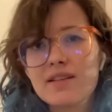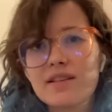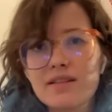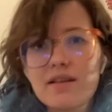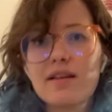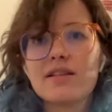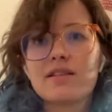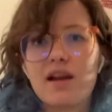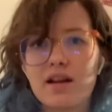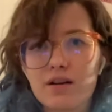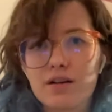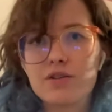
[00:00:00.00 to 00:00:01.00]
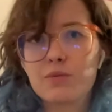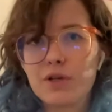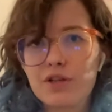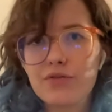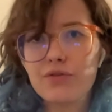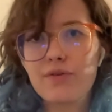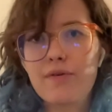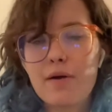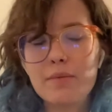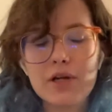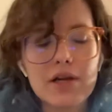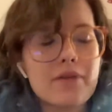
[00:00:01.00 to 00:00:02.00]
it's kind of hard to work through the
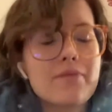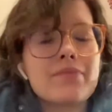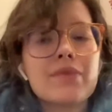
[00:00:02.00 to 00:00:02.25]
fabric.